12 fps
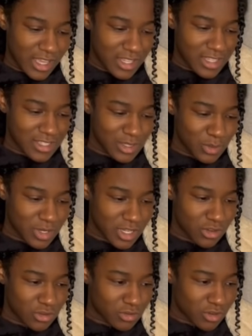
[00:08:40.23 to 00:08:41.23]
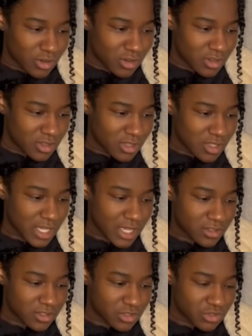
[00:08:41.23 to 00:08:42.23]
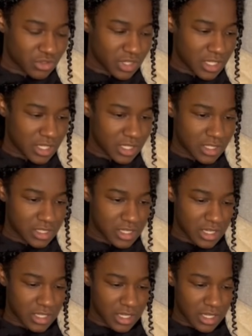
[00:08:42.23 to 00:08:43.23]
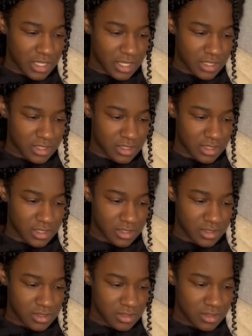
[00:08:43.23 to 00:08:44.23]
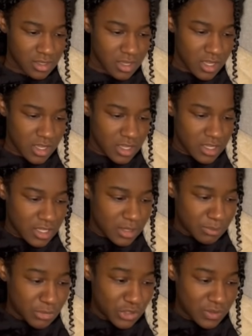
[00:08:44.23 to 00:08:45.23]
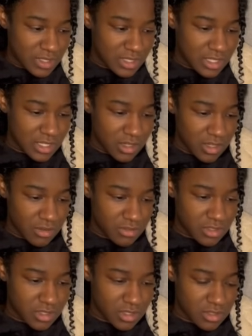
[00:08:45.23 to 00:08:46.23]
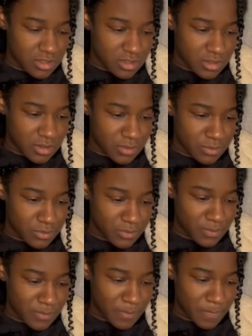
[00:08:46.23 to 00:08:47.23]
let's see what I got wrong. Cancer screening, DNA analysis, immunity, nervous system,